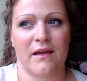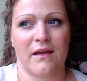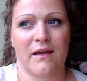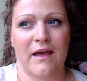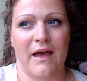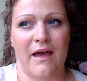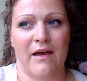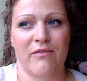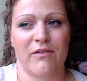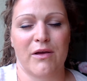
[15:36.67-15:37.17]

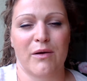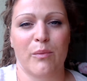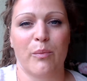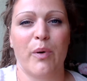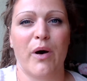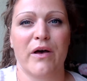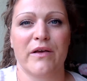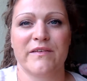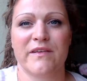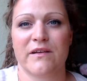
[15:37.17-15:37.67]
having
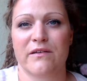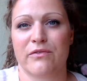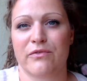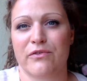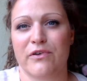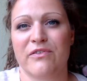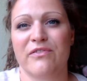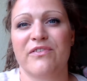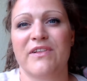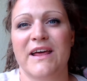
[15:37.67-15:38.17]
positive
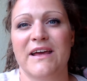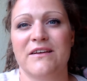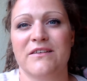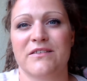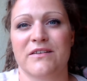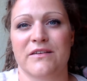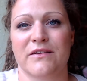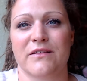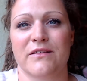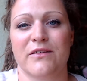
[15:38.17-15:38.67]

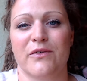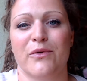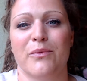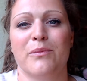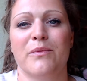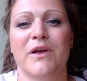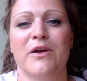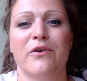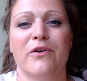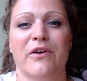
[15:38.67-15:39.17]
reflections or
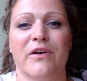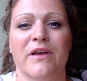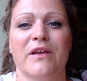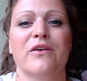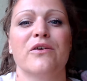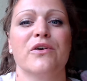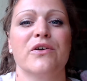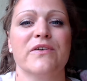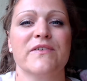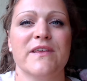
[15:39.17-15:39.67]
mirroring
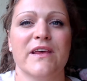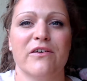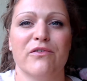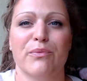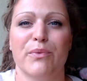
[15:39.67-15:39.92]
yourself,